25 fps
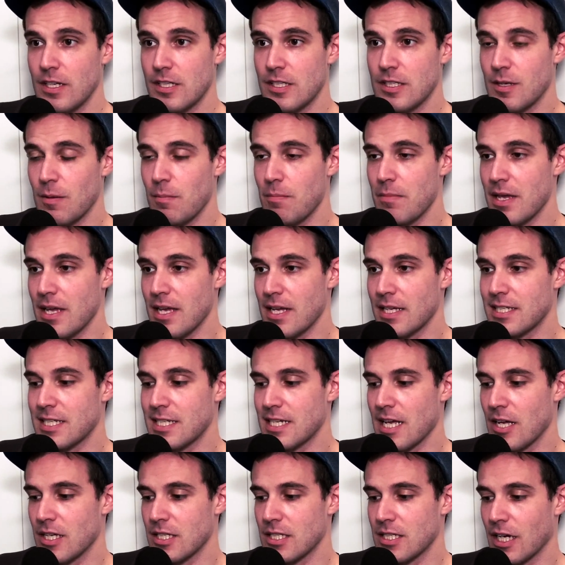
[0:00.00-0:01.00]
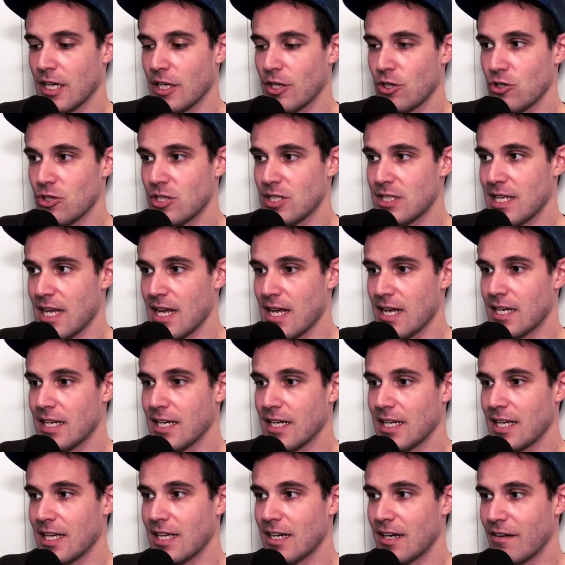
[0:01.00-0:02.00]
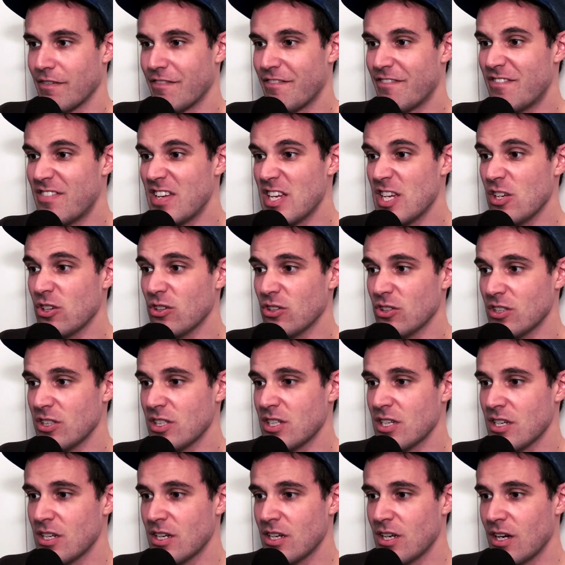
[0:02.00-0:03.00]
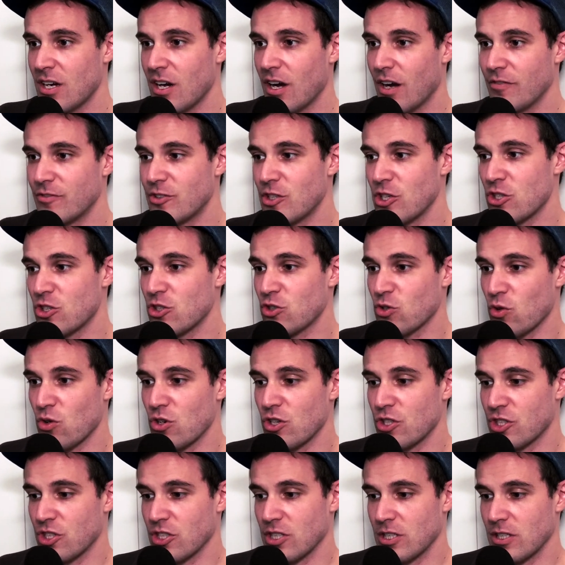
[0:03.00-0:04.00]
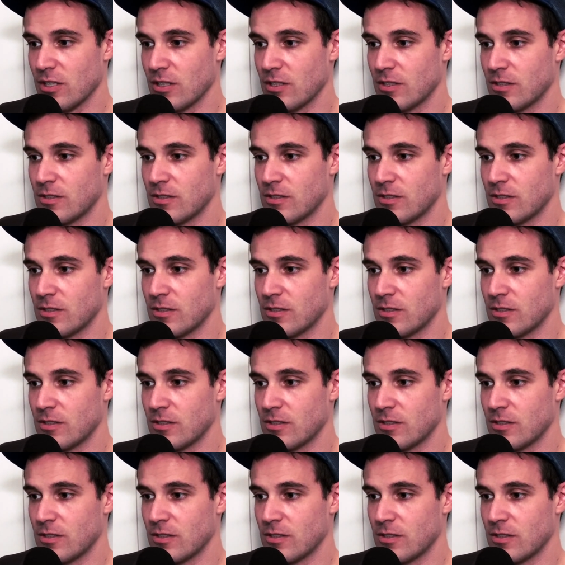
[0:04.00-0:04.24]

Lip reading: To me, it sounds like you're standing in a field of distortion.